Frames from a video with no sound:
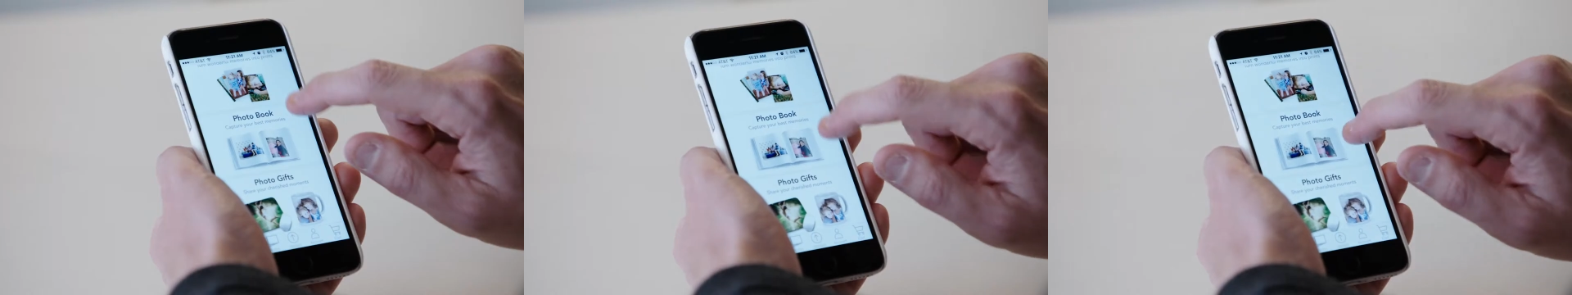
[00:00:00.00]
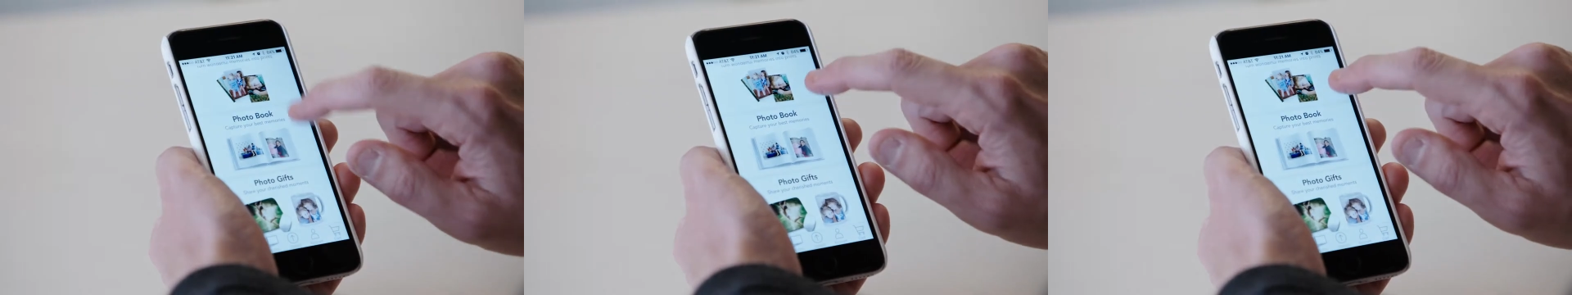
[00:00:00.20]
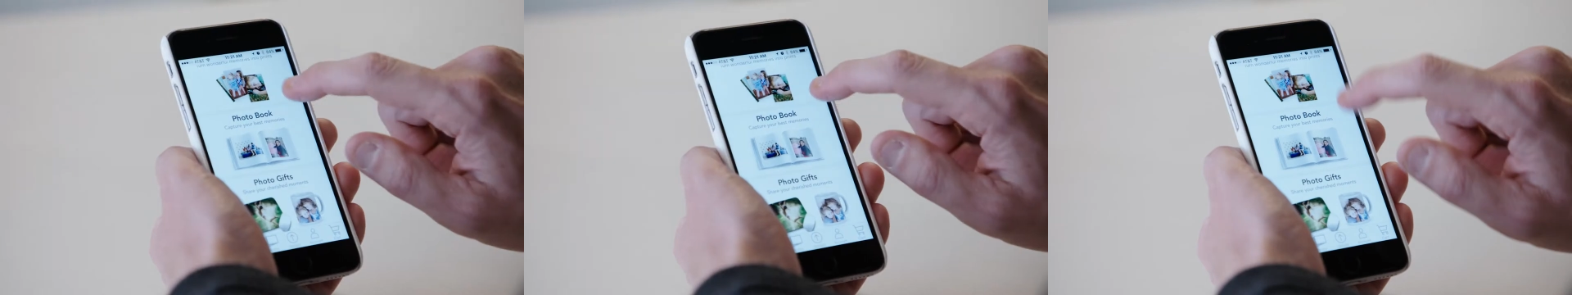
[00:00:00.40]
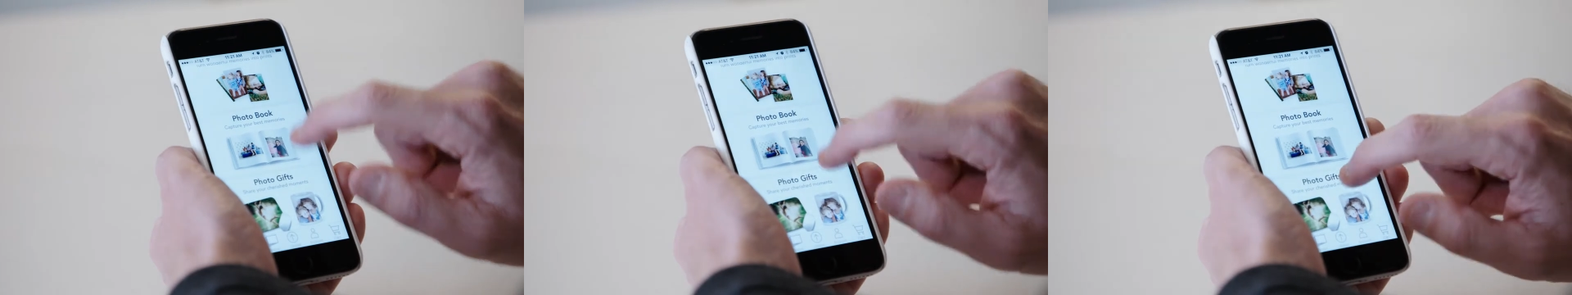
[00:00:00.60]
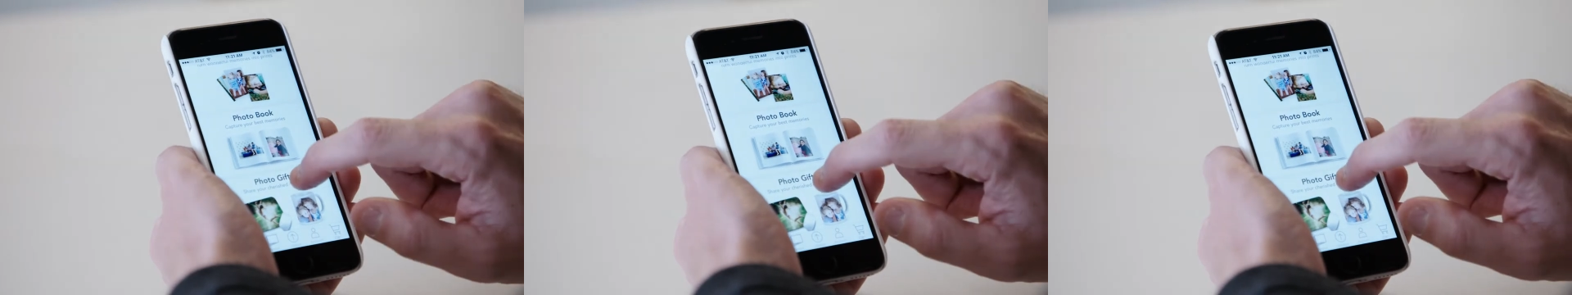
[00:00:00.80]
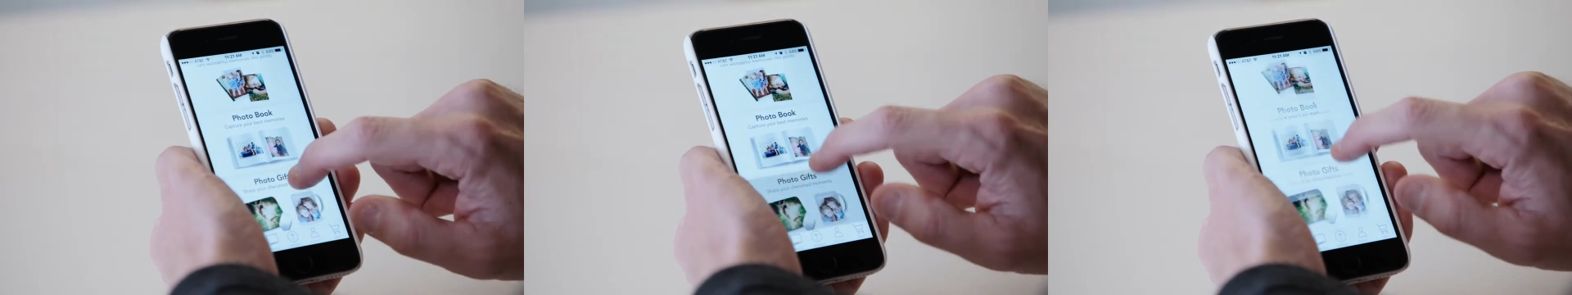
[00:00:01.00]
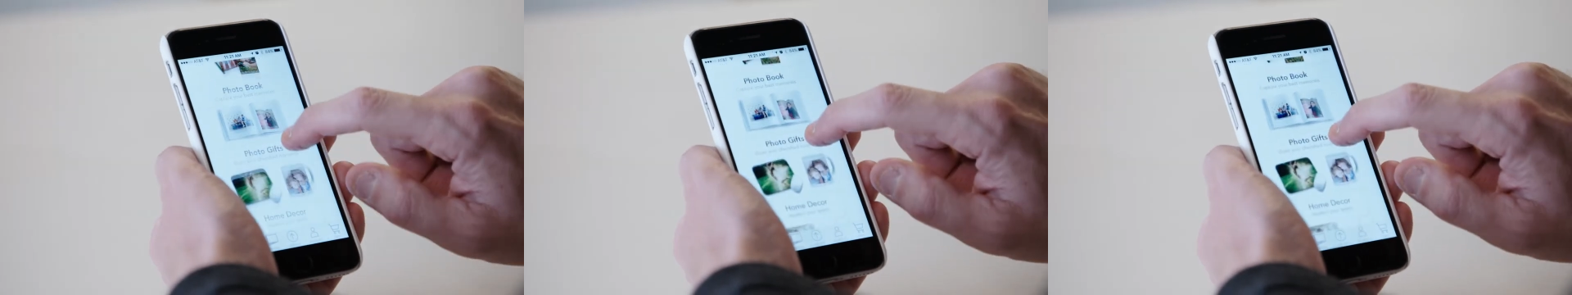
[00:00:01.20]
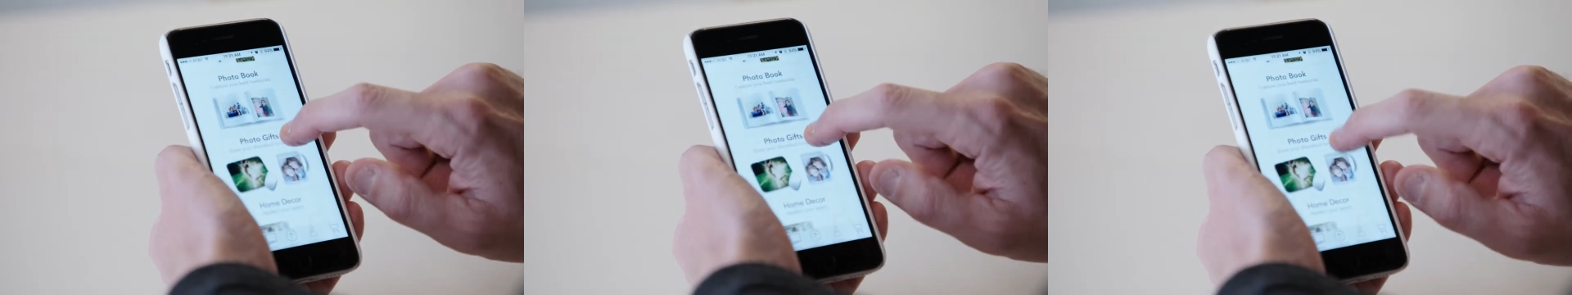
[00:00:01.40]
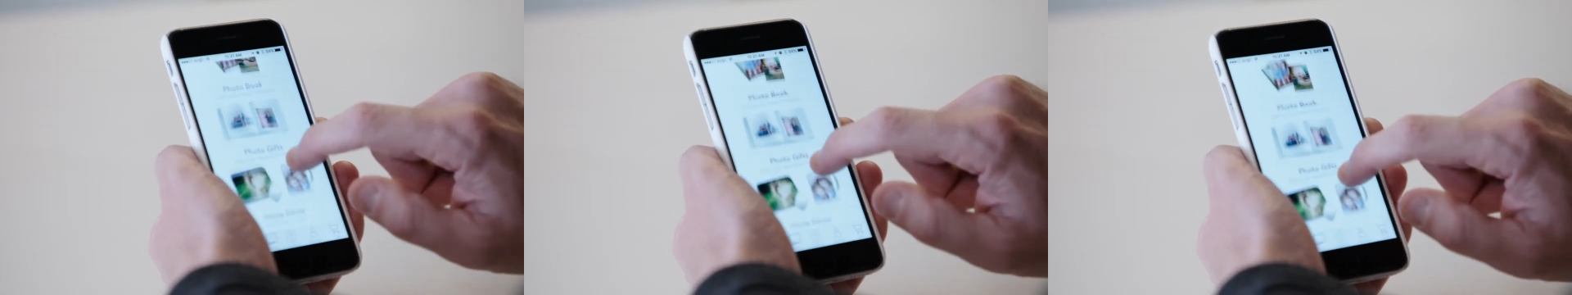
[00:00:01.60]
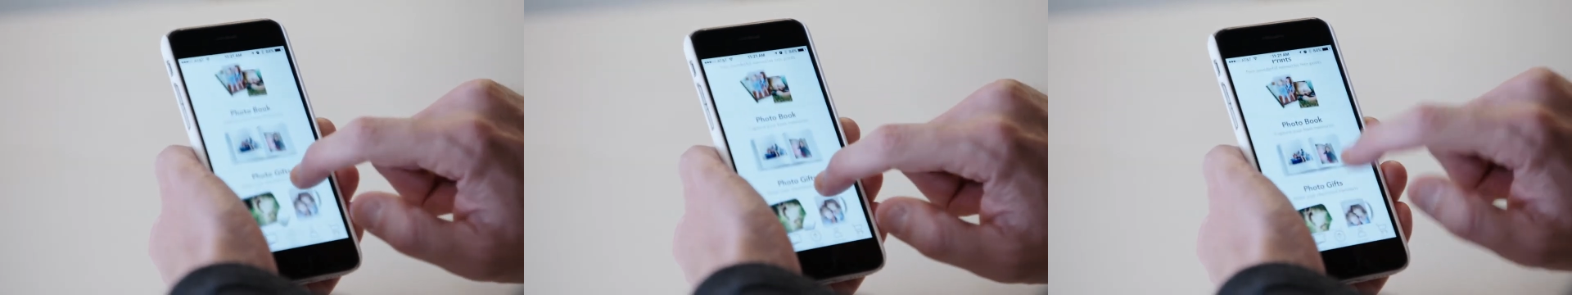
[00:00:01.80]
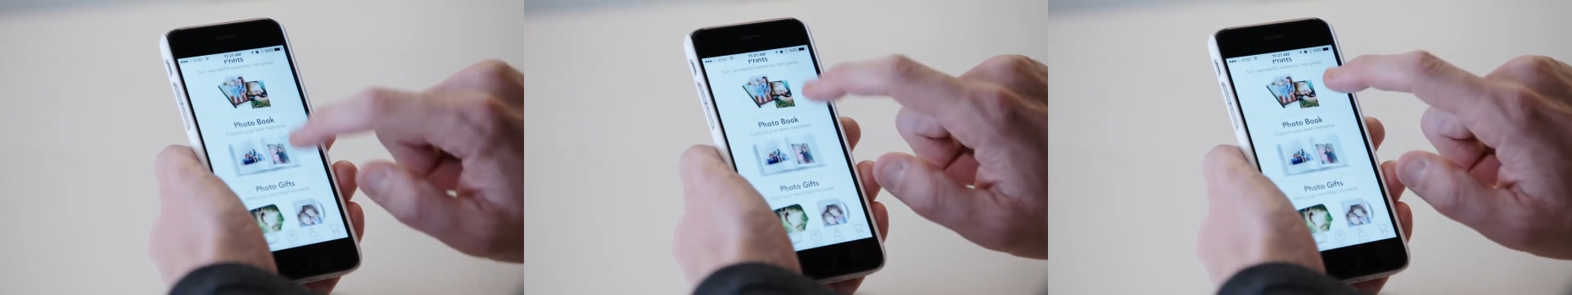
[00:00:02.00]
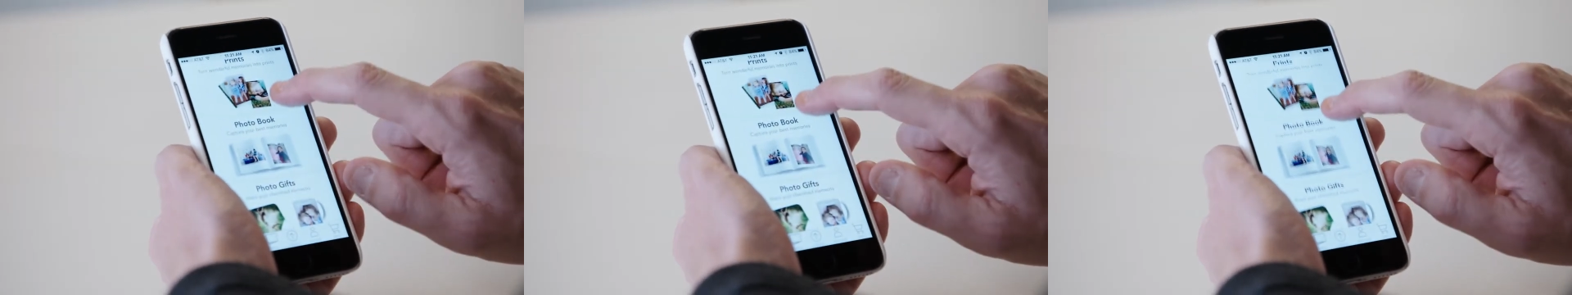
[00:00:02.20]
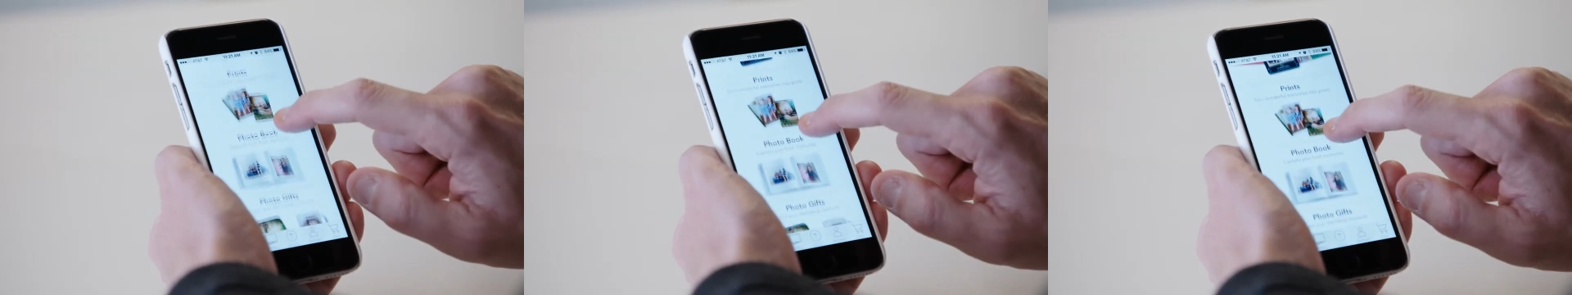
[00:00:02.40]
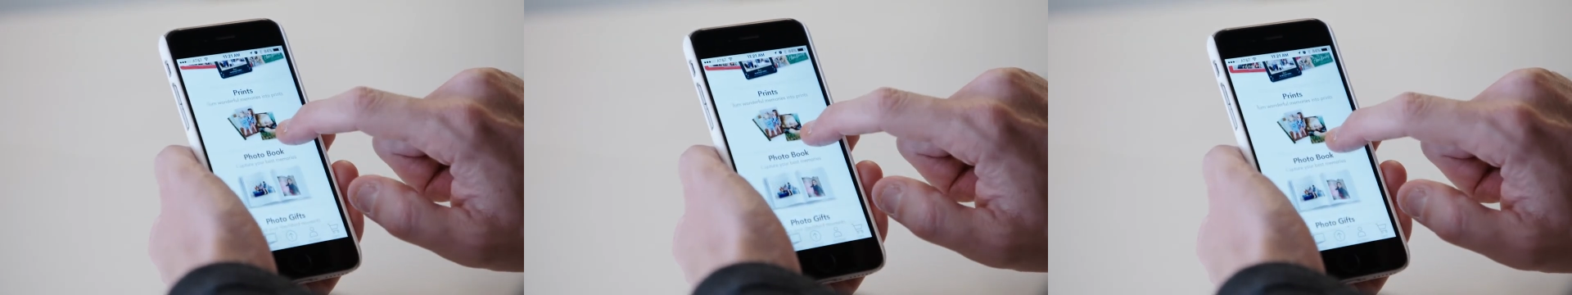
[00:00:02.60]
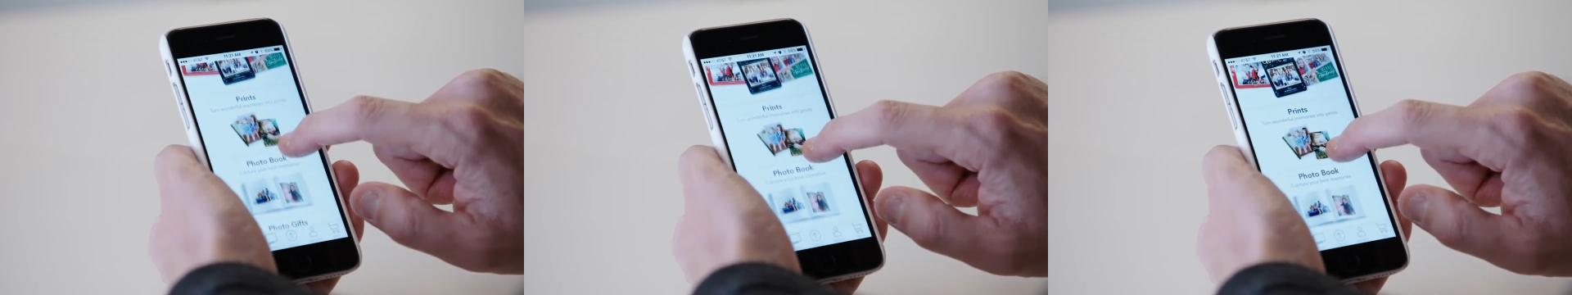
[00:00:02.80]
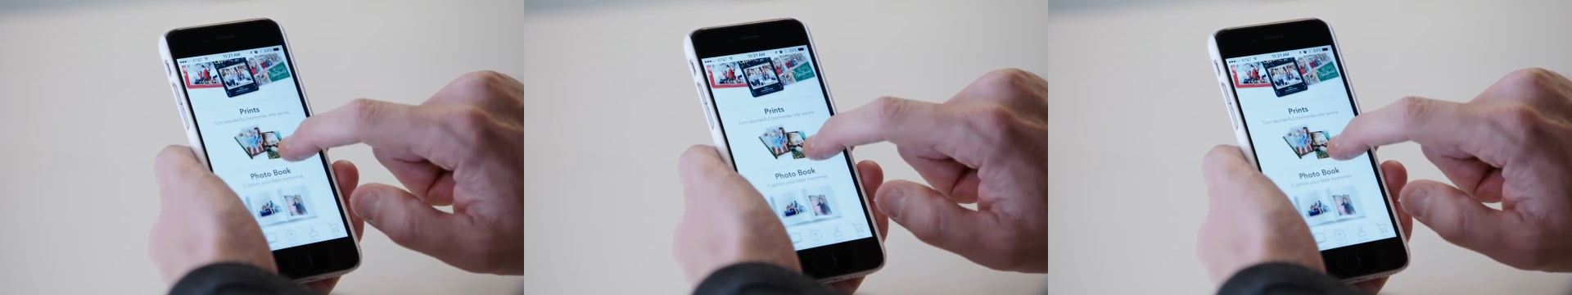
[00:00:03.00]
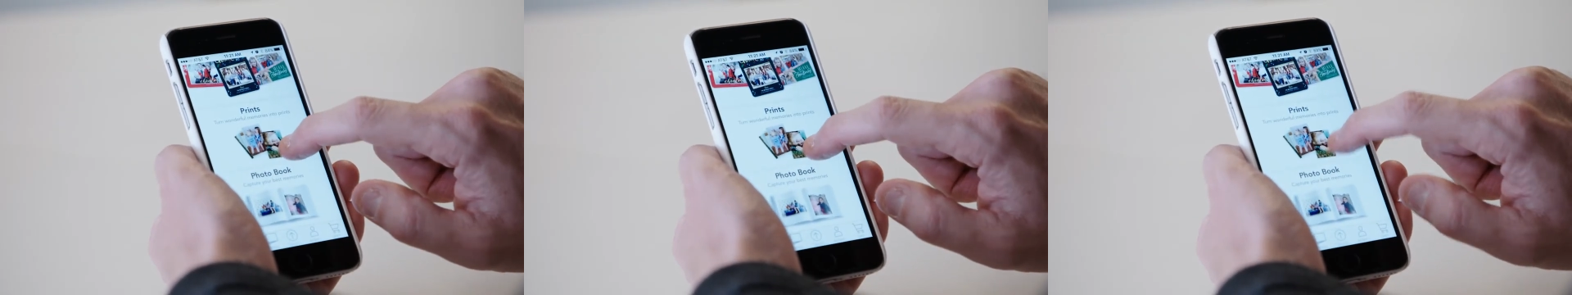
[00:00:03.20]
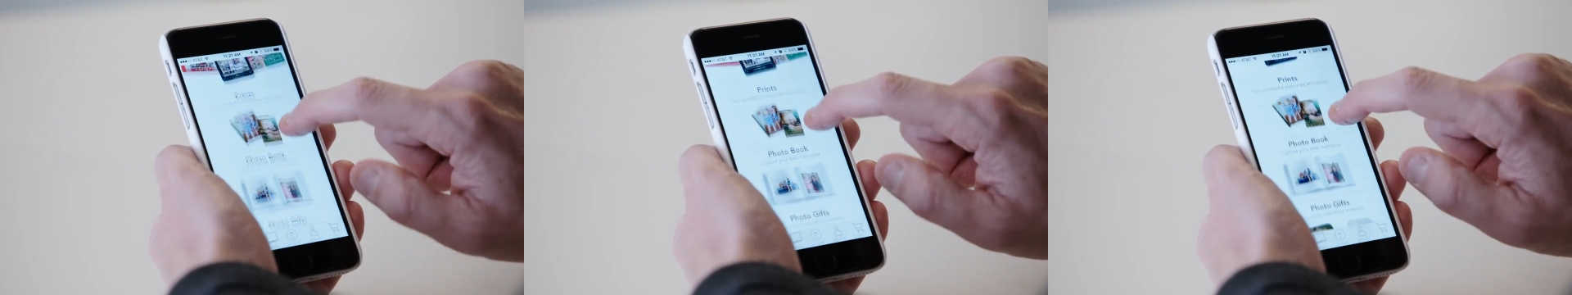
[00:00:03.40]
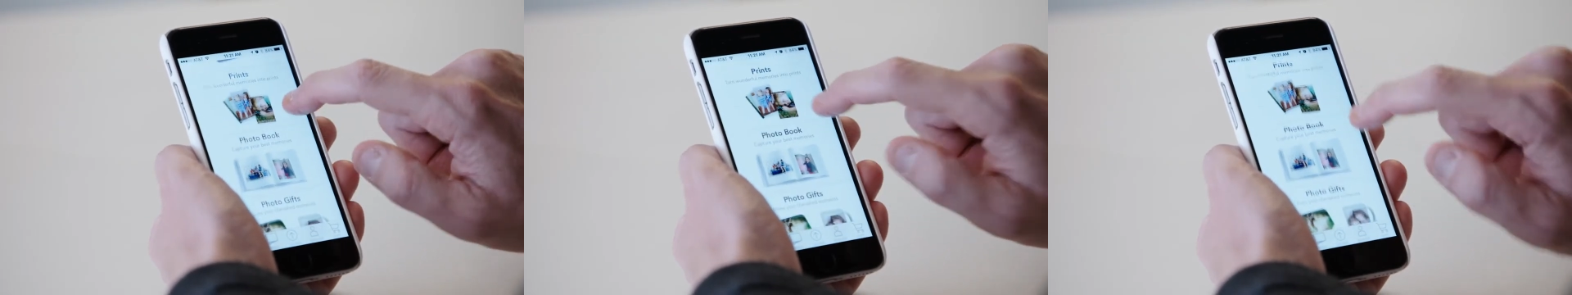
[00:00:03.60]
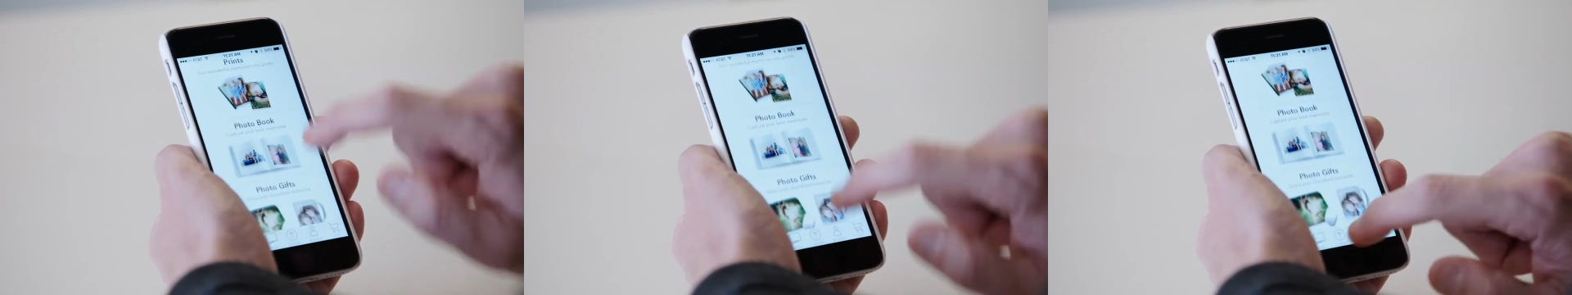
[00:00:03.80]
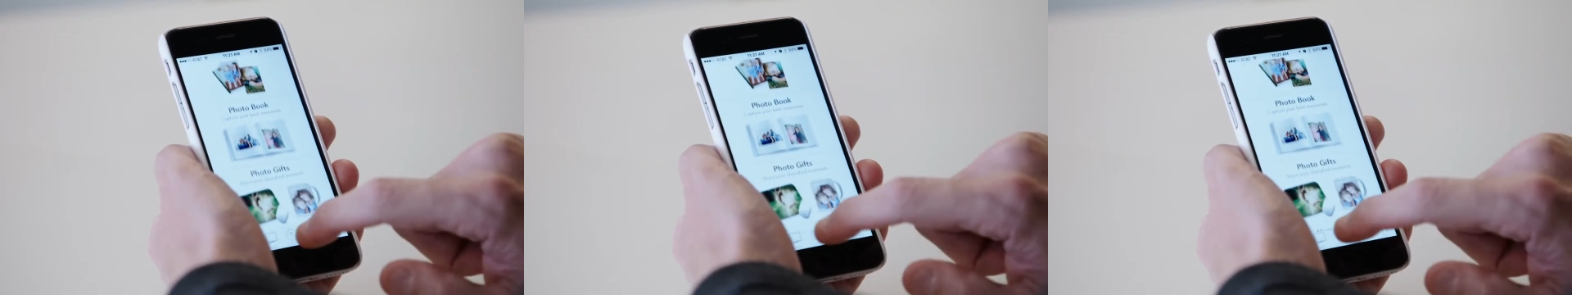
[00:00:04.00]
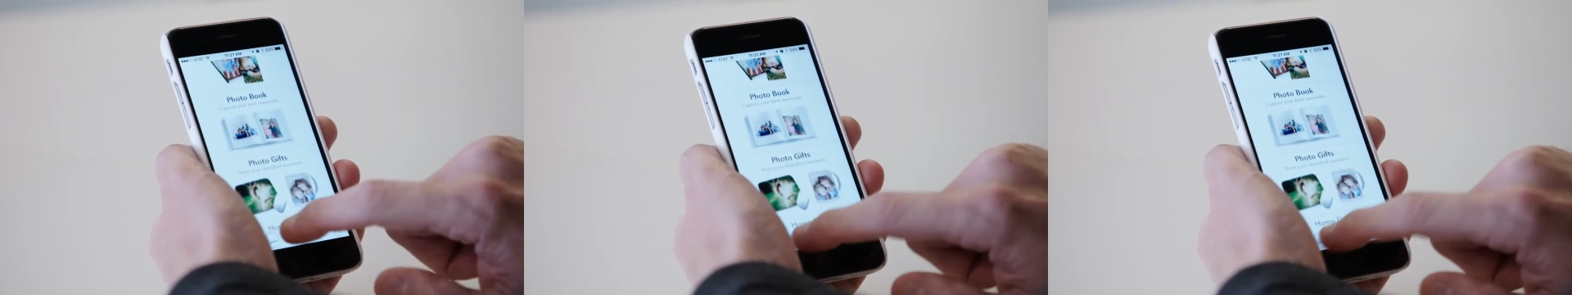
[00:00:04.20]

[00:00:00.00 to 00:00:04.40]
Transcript: [unreadable: no face in view]